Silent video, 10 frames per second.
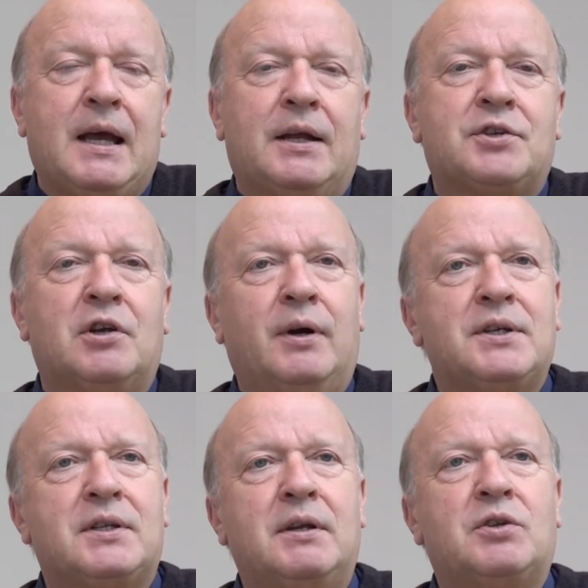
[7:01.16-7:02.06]
And so
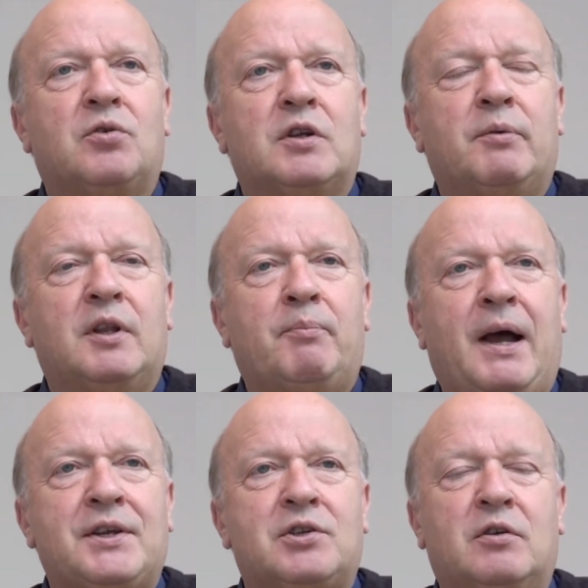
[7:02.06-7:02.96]
as they talked about the
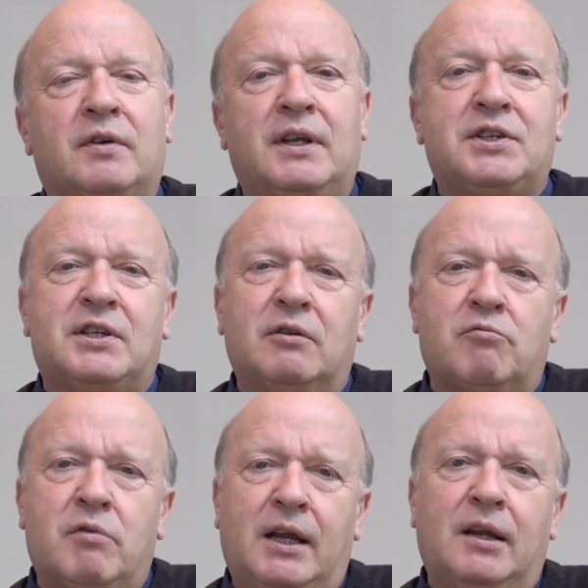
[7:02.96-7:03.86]
Passover, they
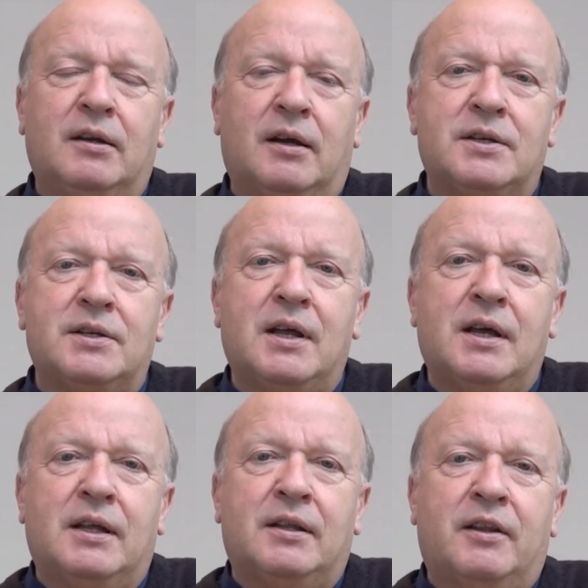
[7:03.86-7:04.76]
still recognized
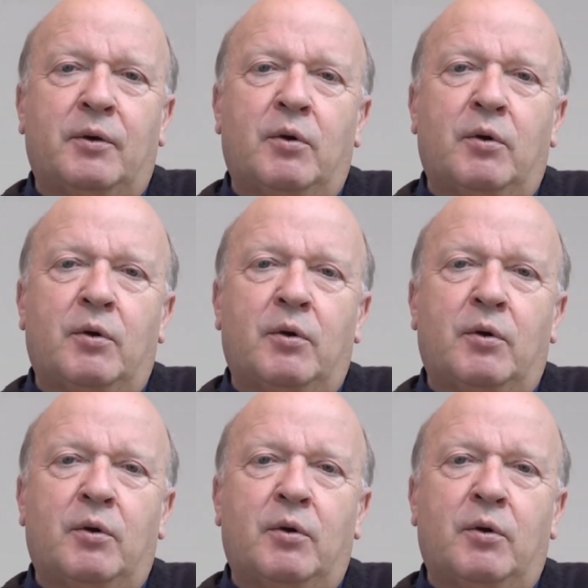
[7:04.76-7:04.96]
that they